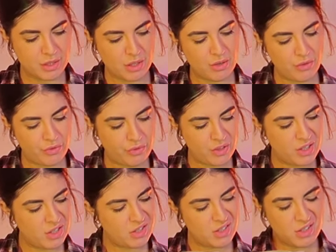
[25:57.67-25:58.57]
of
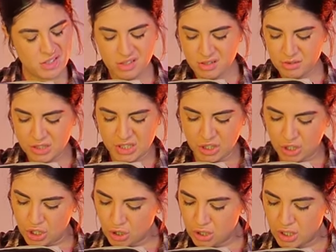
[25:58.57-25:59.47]

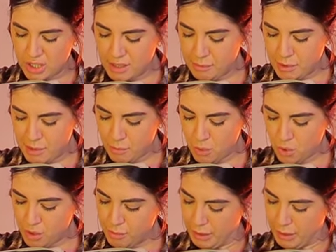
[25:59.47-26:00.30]
securing it a bit more